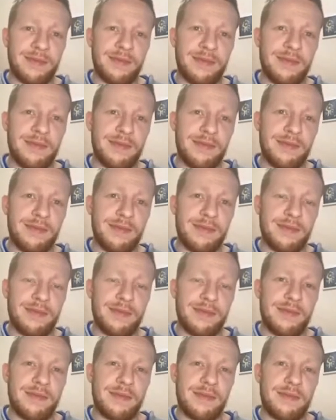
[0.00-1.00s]

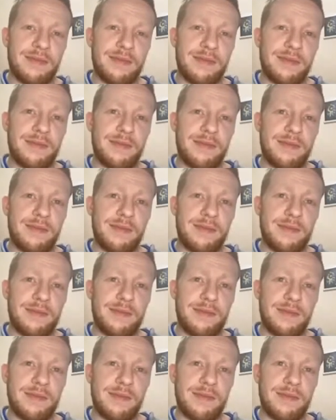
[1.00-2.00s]

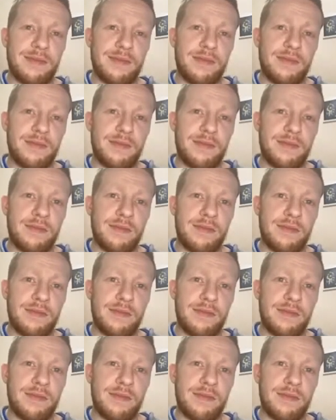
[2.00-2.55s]
The person shown says nothing.